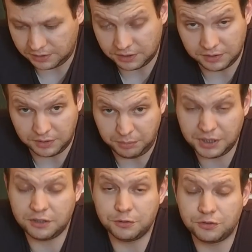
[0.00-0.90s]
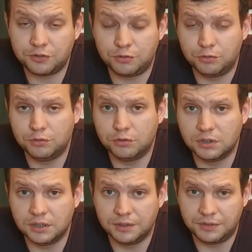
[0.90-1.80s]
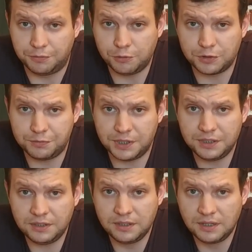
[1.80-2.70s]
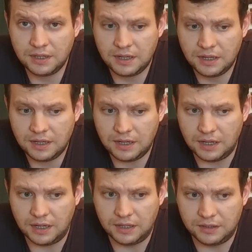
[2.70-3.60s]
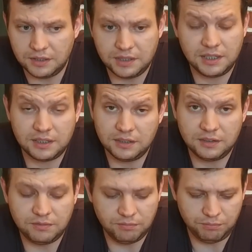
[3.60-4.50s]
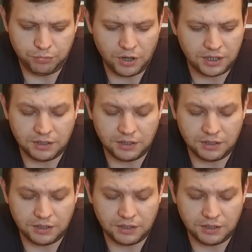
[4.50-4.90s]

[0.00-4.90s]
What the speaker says: and the pedals to the first one, and then I can plug